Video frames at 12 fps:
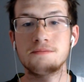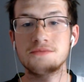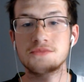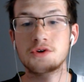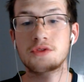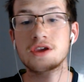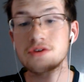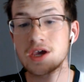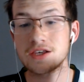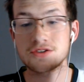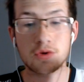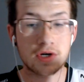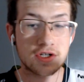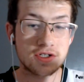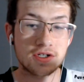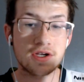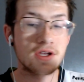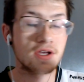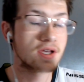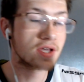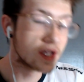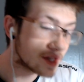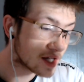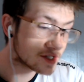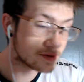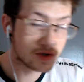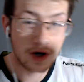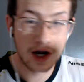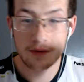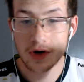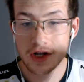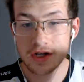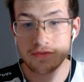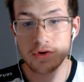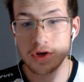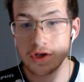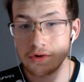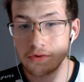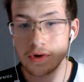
So thank you guys so much. Hit that subscribe button if you're new.